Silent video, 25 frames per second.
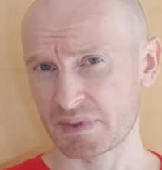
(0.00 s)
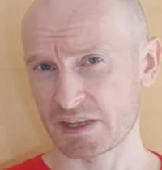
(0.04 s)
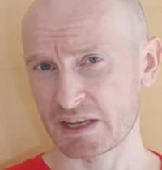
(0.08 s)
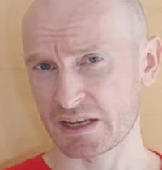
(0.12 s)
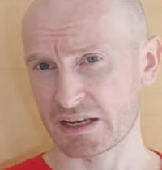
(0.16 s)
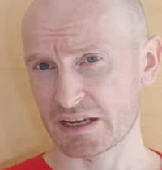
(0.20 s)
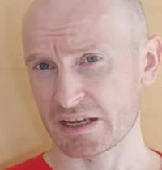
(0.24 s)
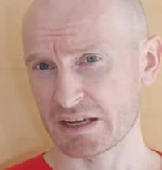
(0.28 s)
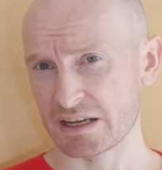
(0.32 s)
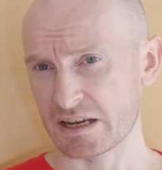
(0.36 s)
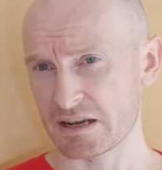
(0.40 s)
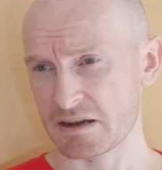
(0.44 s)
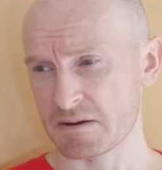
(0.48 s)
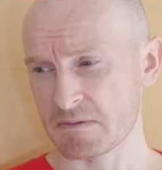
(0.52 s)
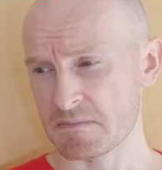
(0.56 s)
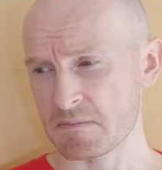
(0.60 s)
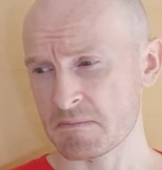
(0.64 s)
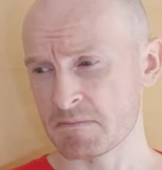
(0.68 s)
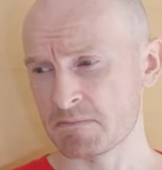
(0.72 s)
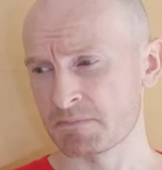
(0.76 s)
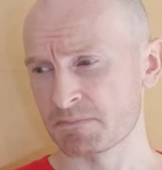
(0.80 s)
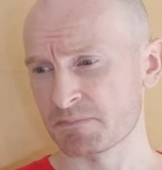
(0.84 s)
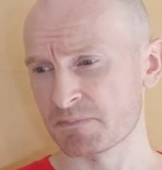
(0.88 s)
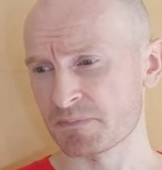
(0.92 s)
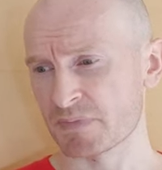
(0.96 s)
Um,
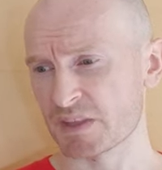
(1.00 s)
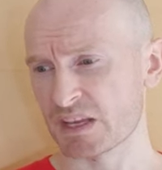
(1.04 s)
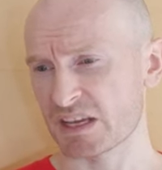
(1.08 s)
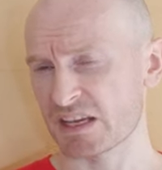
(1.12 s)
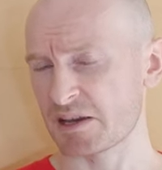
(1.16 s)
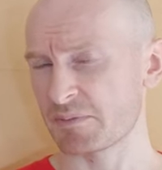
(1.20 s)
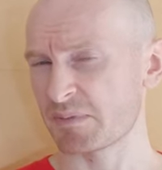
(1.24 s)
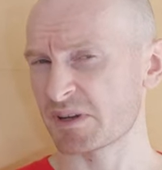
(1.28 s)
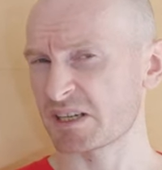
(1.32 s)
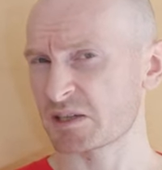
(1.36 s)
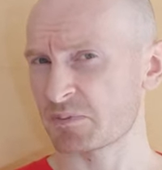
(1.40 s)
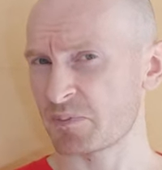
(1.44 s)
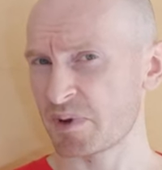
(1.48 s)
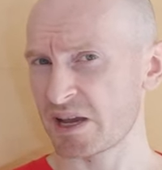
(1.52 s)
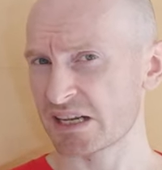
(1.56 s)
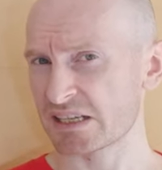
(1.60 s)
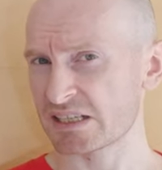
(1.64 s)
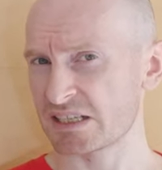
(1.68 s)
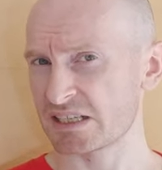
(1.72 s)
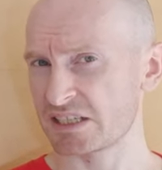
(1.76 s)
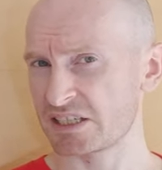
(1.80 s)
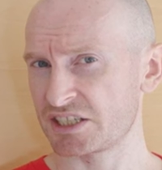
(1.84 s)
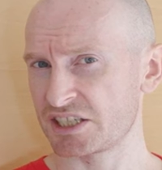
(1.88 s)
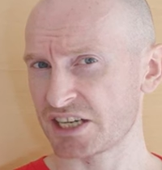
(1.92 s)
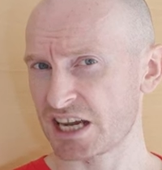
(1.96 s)
I'm
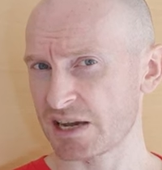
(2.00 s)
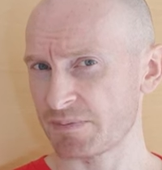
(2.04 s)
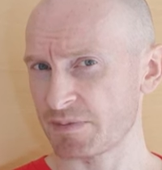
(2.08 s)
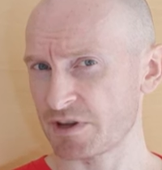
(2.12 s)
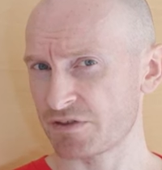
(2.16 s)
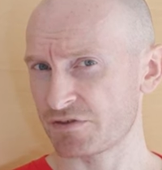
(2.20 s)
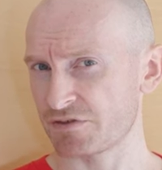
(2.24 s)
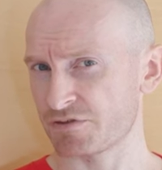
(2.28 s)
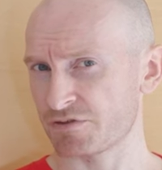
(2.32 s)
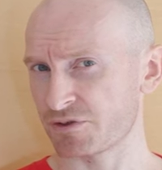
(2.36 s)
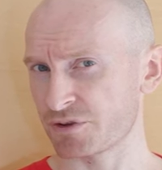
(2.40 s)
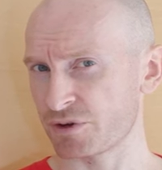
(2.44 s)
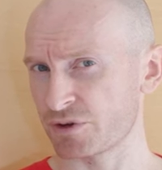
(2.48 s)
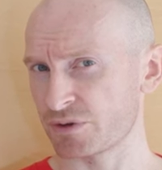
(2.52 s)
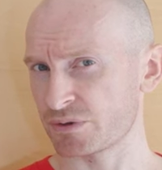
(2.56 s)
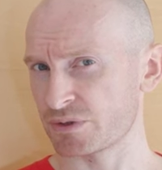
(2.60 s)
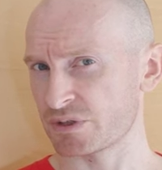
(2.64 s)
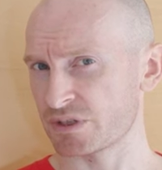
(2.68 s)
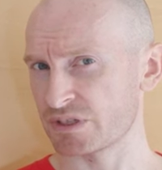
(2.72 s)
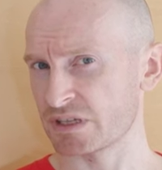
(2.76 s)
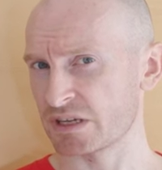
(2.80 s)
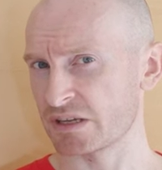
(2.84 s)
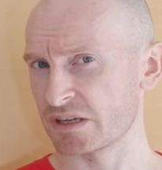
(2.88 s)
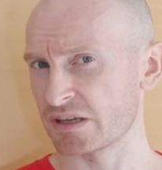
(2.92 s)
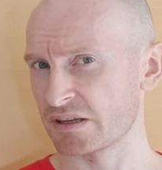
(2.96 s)
expecting jammy
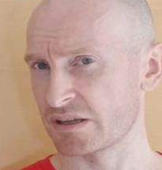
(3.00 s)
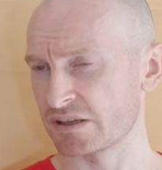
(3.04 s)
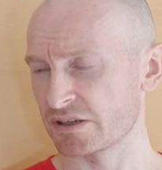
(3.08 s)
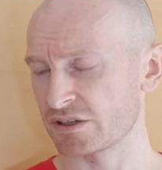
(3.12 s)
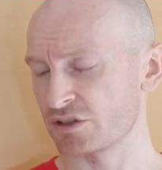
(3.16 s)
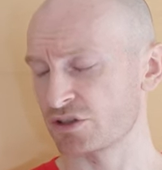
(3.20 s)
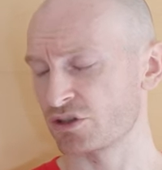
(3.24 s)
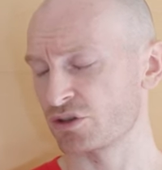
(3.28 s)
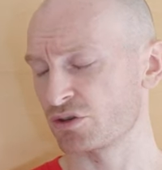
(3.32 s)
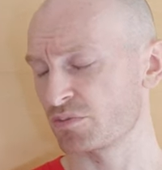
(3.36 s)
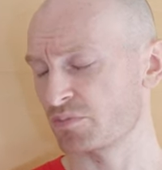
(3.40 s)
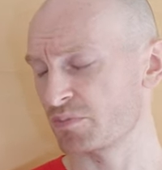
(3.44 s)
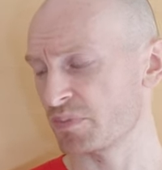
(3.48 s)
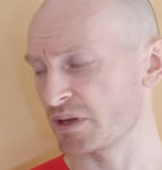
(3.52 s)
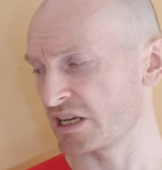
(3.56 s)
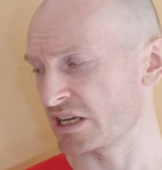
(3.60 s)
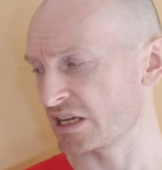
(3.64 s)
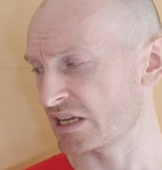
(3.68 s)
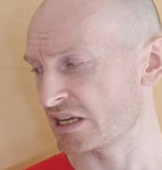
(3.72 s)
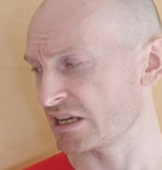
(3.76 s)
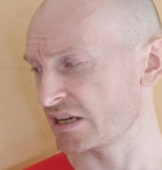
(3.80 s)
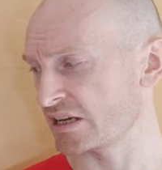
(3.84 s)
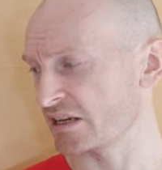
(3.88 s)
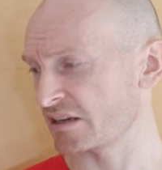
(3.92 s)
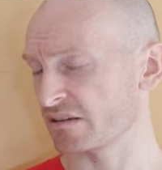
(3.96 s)
fruits to
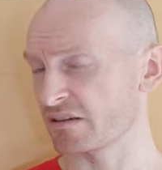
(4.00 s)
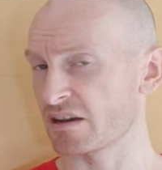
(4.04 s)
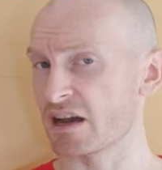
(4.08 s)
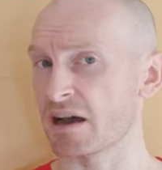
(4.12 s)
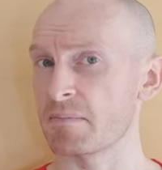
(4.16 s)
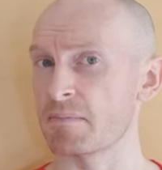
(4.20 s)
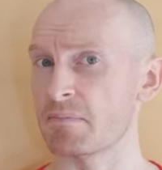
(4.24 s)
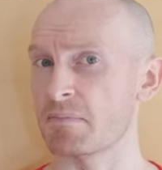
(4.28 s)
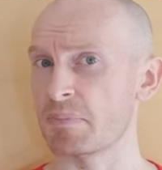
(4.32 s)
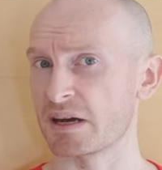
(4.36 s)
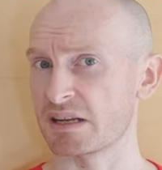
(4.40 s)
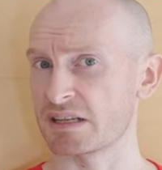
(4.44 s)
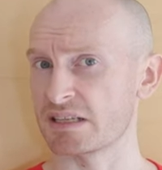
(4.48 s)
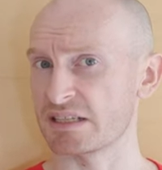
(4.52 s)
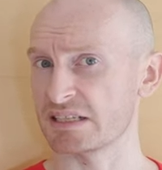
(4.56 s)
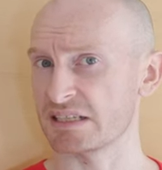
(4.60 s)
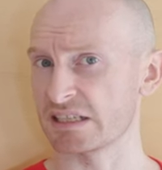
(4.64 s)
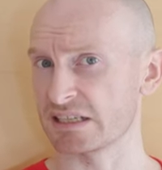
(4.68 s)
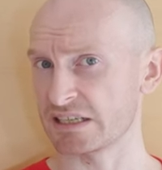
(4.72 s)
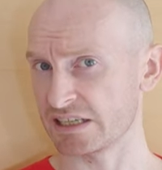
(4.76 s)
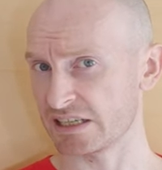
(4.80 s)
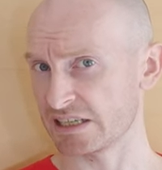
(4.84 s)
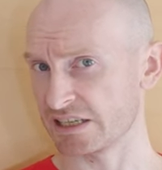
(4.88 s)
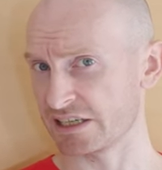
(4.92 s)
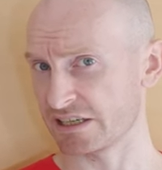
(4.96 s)
be
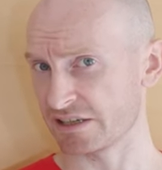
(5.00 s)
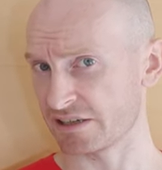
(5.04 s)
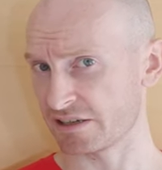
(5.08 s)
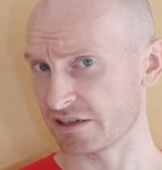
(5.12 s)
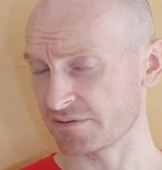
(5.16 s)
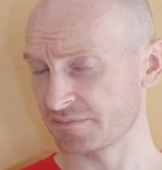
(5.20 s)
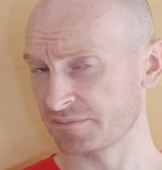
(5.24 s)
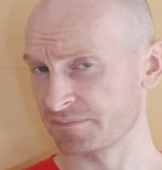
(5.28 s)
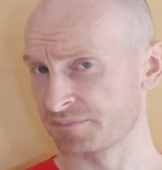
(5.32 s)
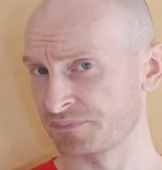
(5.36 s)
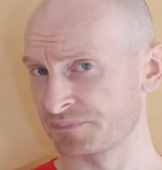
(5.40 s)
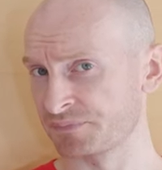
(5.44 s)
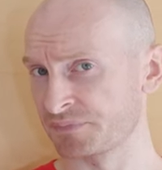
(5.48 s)
abundant here.